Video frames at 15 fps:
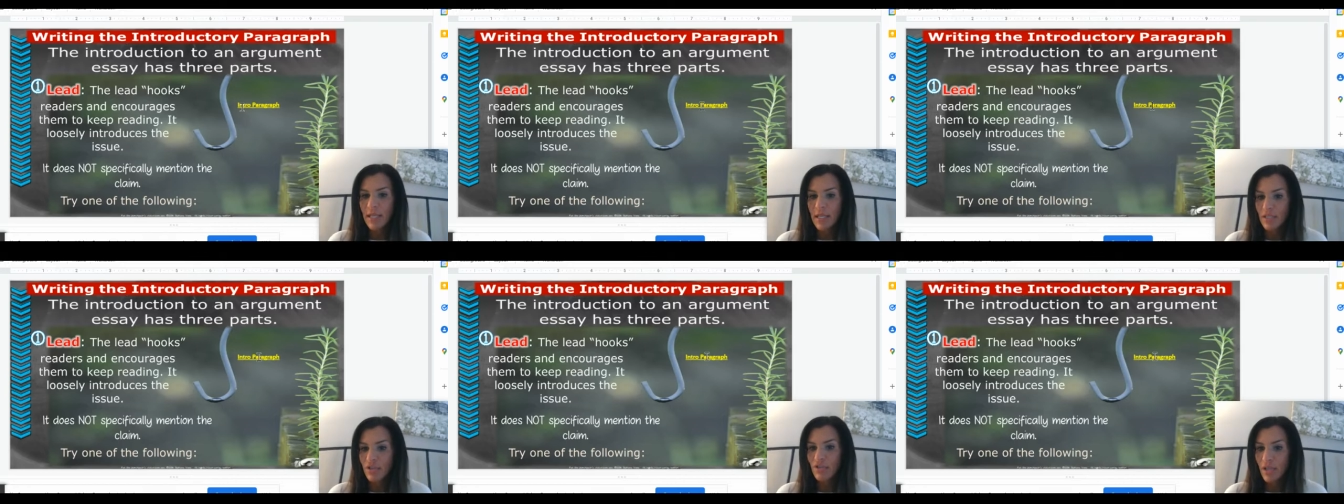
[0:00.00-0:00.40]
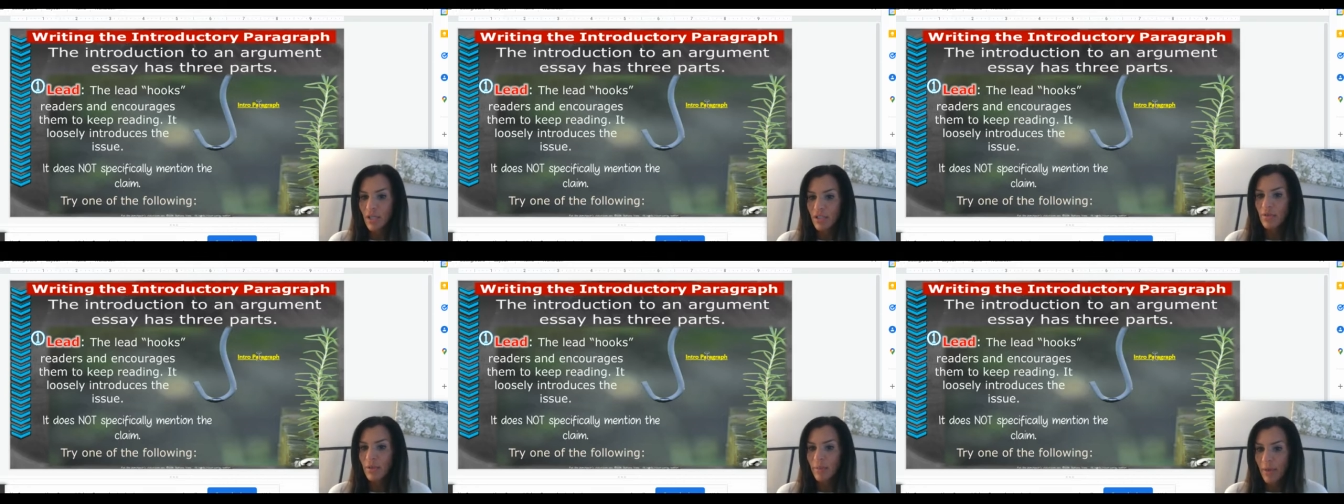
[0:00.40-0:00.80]
the
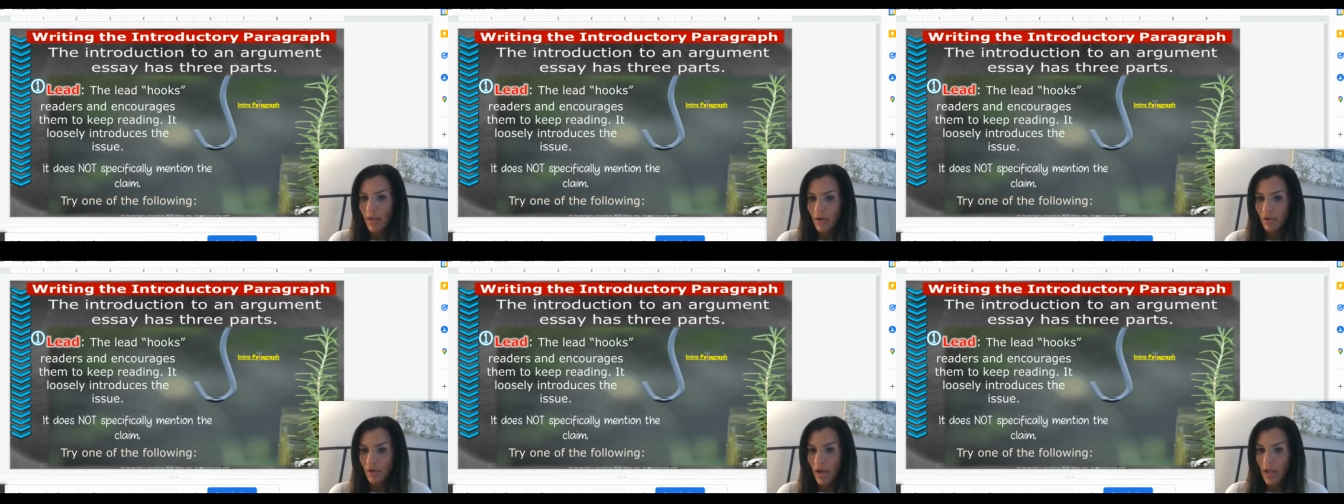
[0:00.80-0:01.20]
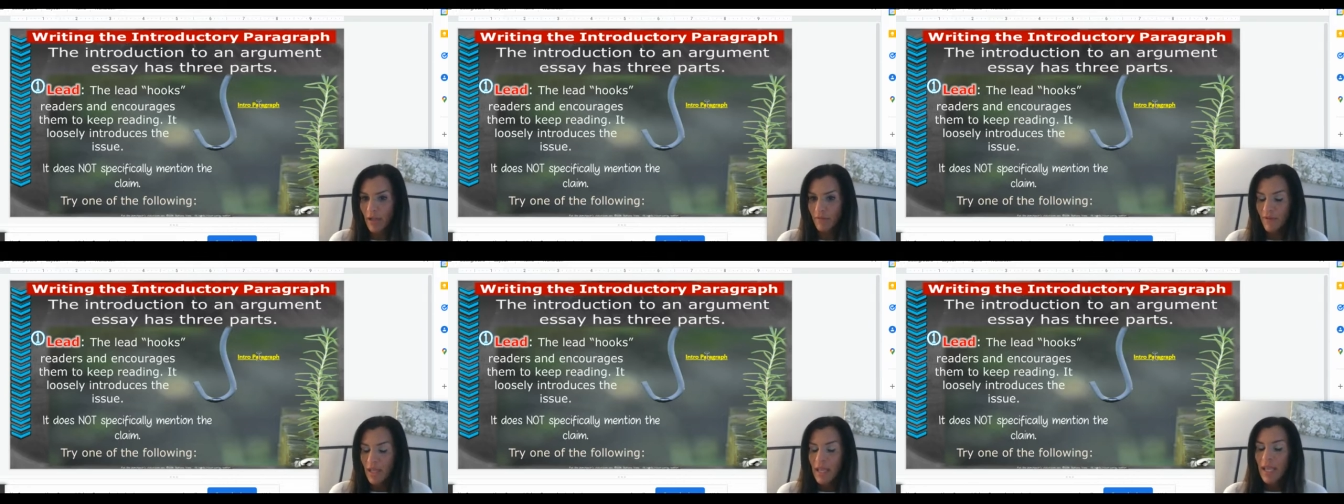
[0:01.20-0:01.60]
introductory
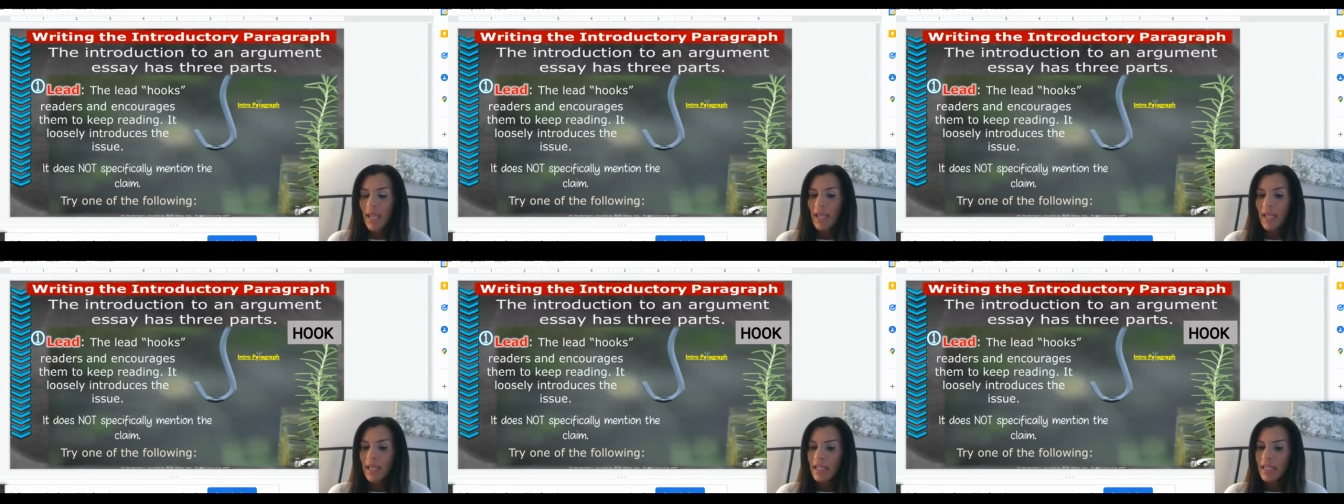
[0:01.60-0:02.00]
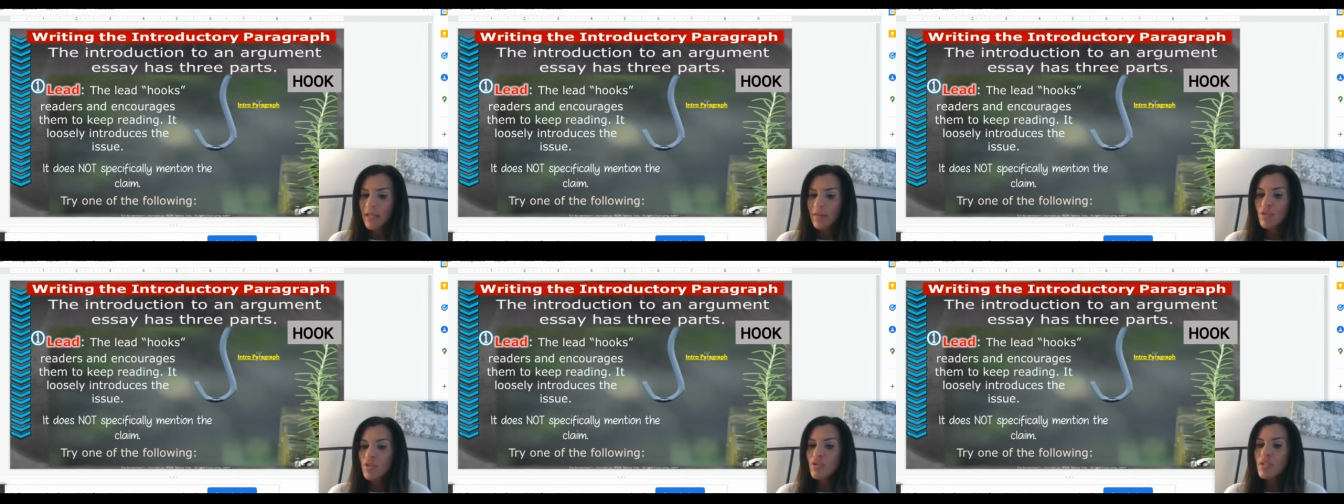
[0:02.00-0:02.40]
paragraph, and it
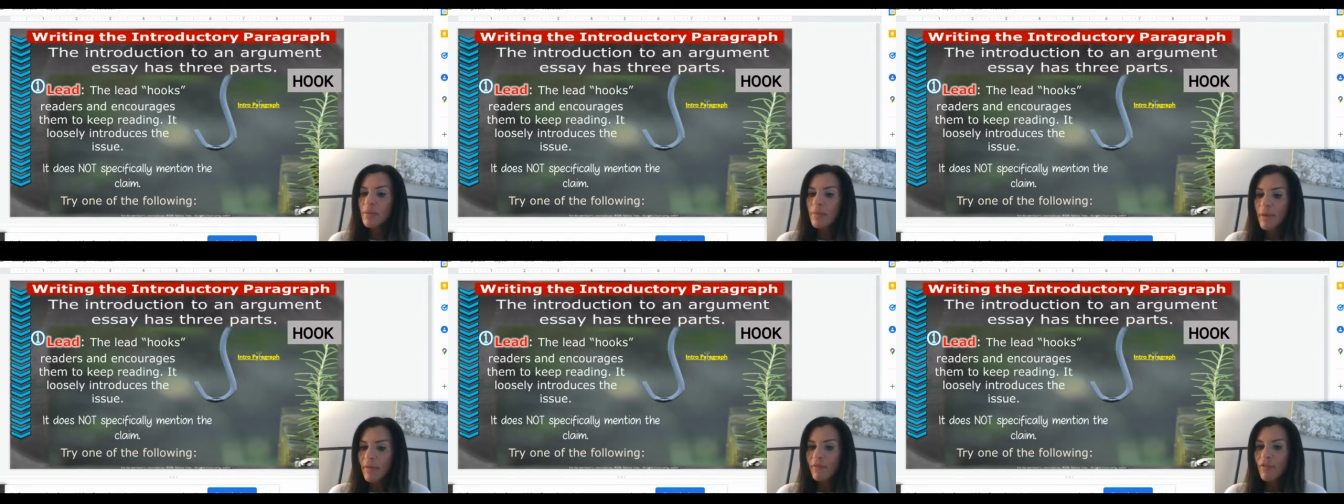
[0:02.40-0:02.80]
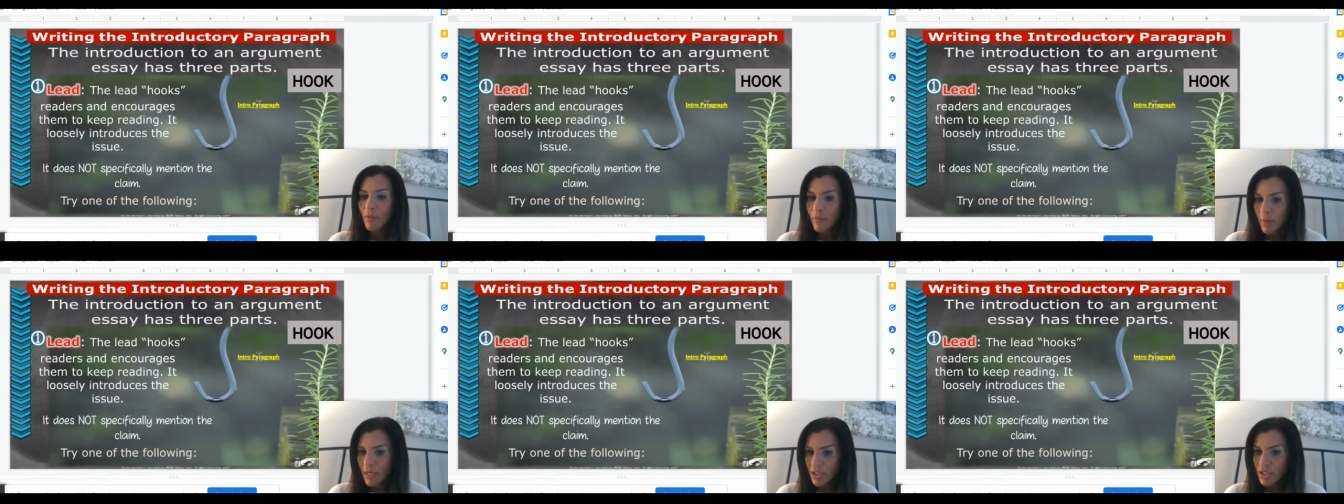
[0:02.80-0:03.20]
gives you some
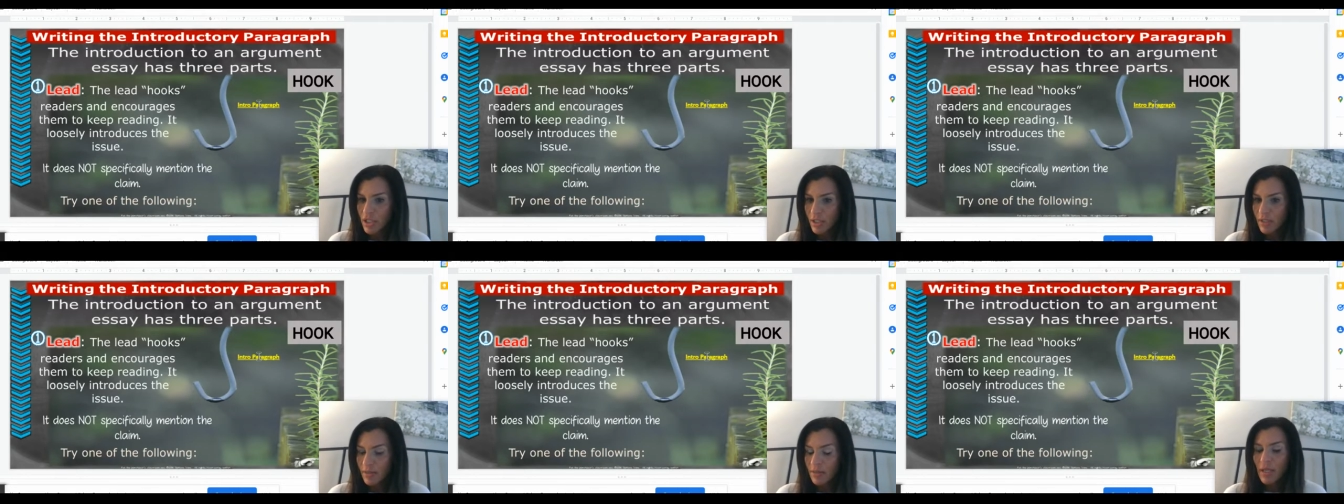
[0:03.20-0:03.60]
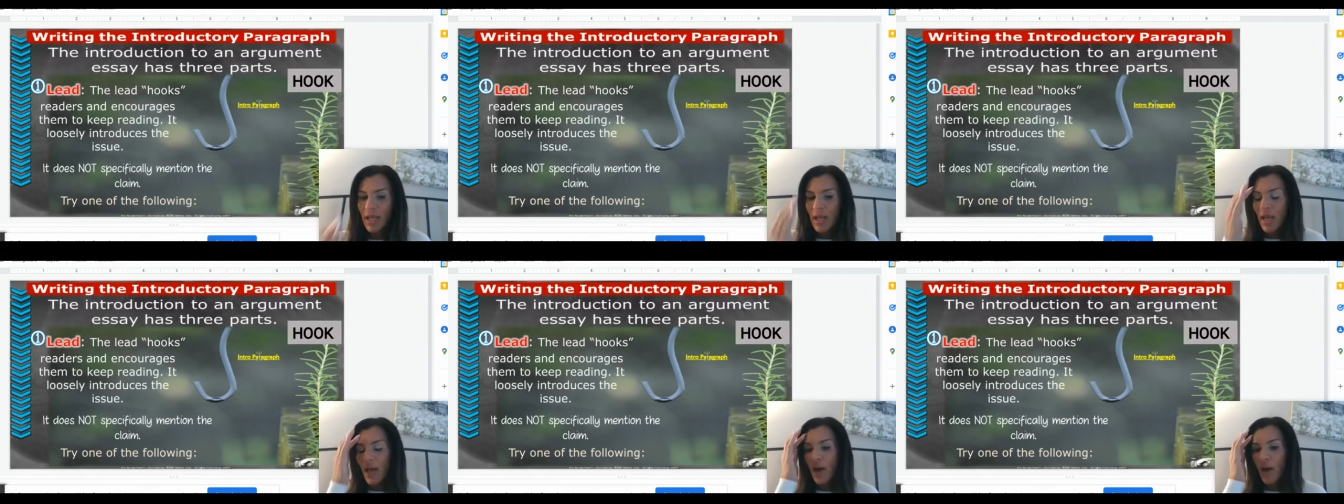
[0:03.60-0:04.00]
information
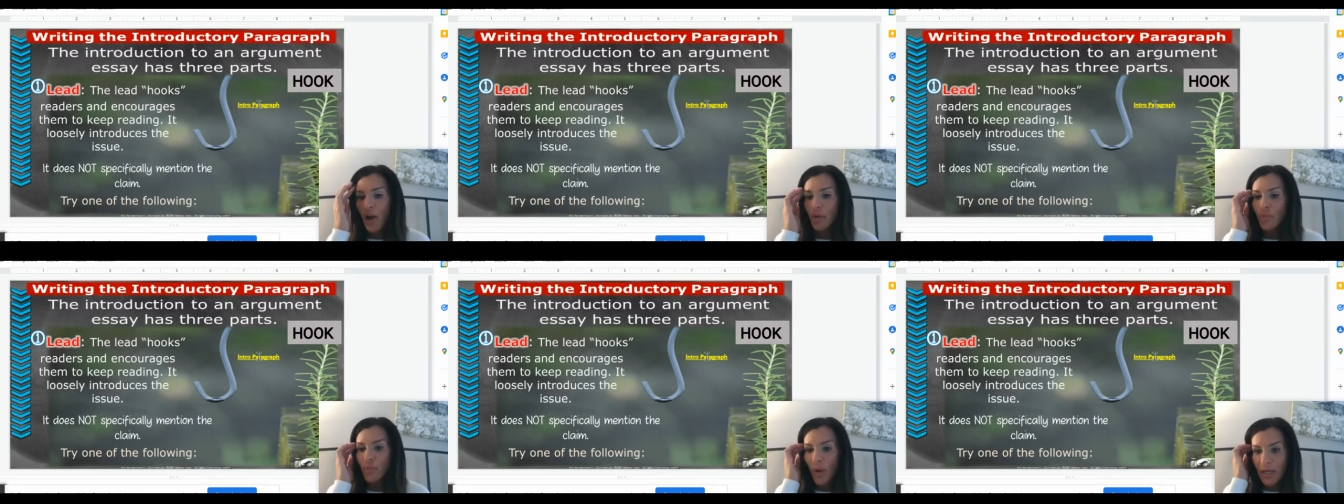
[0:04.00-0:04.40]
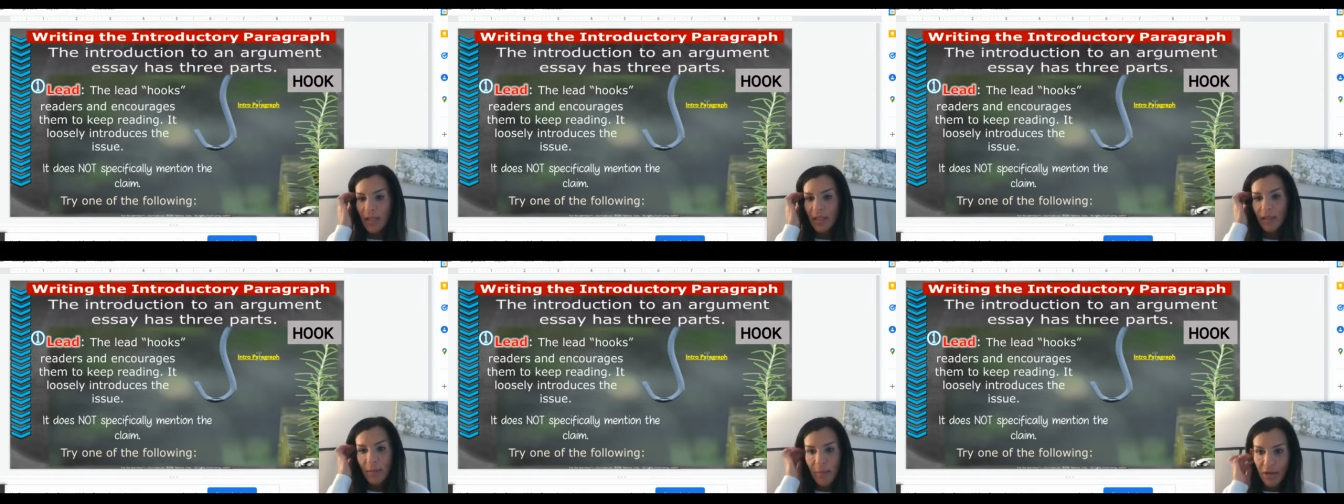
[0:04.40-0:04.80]
on
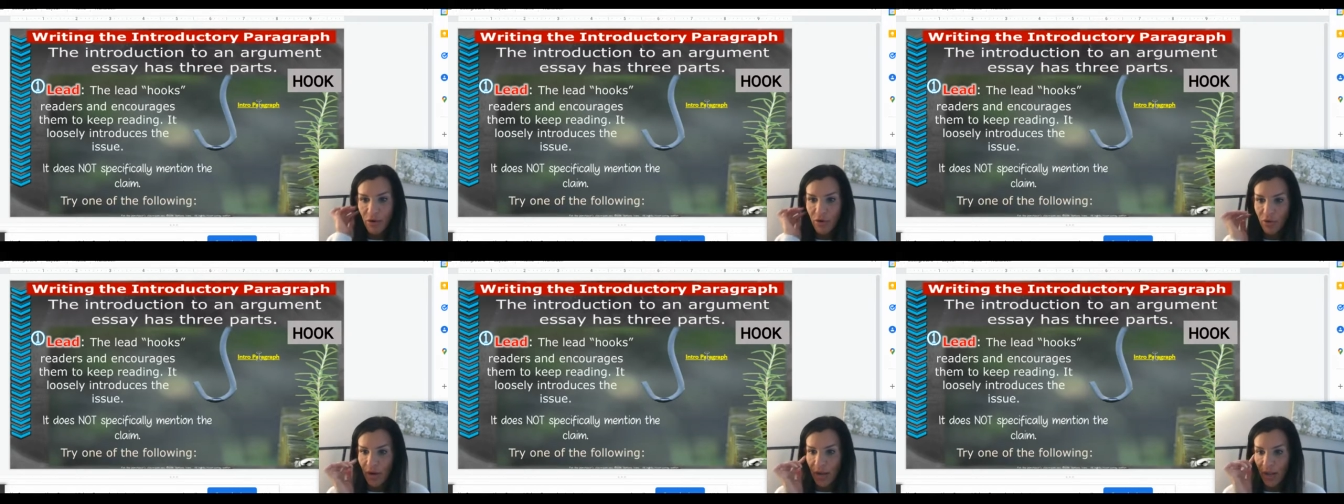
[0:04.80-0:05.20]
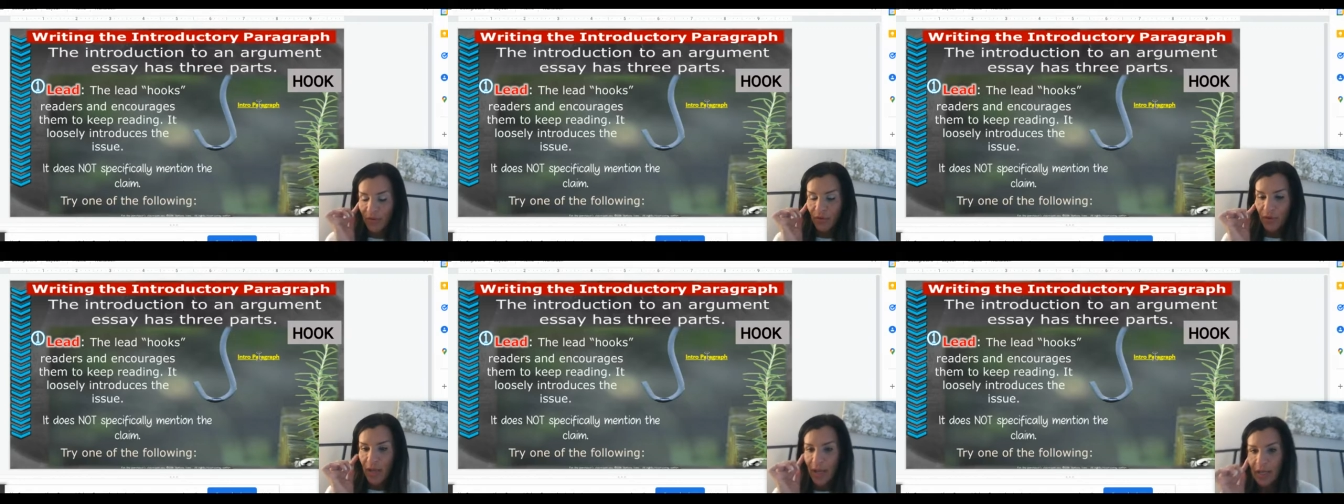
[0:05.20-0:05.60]
writing the paragraph,
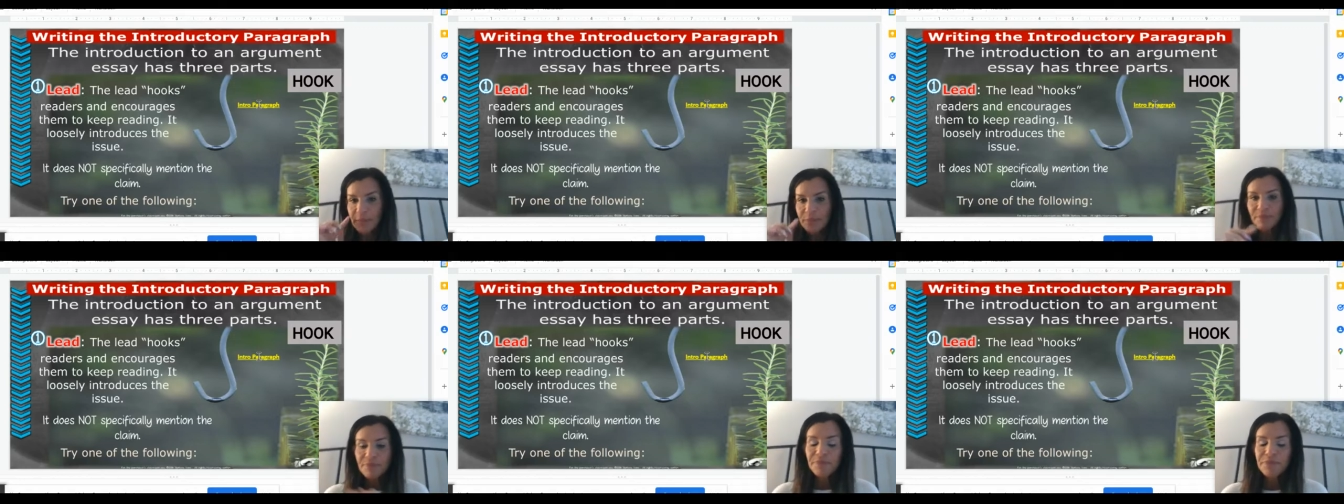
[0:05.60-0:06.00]
okay?